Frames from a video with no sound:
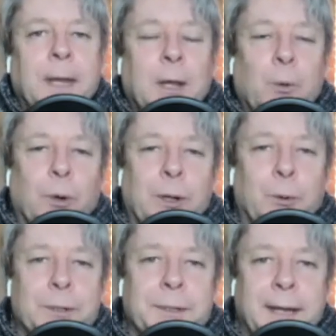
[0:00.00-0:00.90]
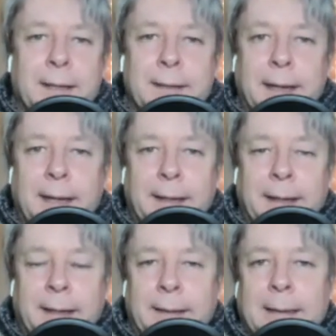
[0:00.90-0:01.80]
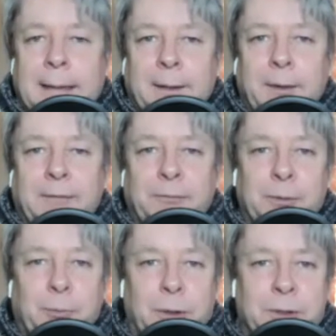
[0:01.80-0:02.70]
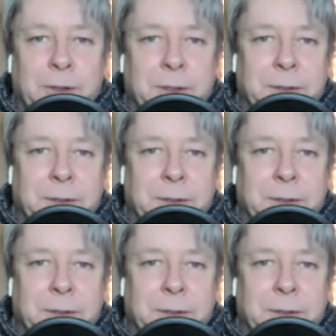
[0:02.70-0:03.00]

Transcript: where there was sand, and then the footprints just